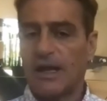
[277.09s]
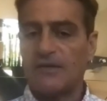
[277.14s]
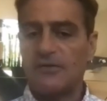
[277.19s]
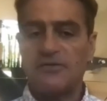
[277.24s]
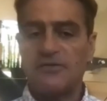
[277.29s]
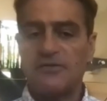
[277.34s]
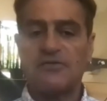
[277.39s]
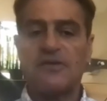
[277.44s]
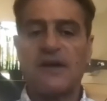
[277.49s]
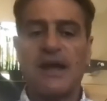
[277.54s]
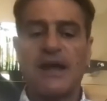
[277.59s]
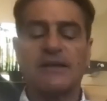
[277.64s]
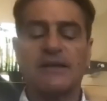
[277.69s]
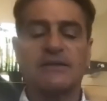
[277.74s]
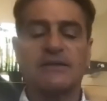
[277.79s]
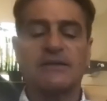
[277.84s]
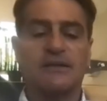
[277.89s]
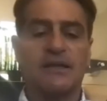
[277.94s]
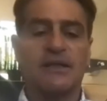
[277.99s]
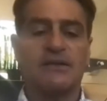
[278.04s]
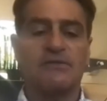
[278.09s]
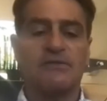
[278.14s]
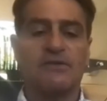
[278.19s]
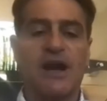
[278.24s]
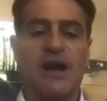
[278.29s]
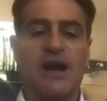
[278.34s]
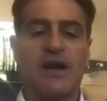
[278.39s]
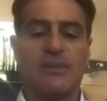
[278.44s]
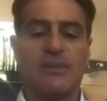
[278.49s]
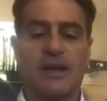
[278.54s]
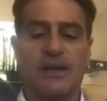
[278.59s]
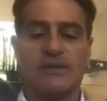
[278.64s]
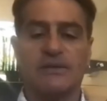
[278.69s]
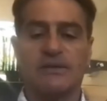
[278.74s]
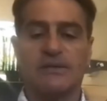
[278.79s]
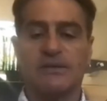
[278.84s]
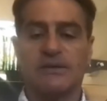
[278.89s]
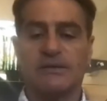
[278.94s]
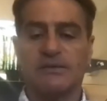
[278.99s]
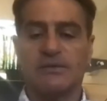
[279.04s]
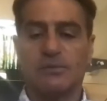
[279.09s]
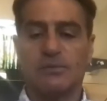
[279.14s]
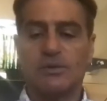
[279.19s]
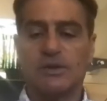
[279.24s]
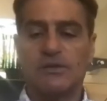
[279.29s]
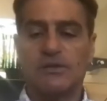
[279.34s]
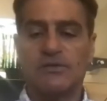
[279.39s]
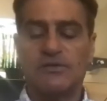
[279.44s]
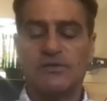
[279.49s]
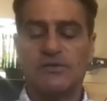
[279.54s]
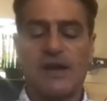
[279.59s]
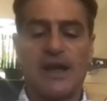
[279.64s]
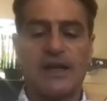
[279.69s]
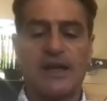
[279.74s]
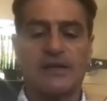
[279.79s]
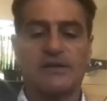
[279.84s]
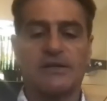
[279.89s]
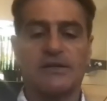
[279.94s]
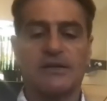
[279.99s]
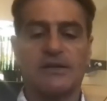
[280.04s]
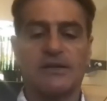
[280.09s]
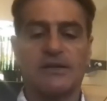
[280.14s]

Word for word: affect the environment. It would affect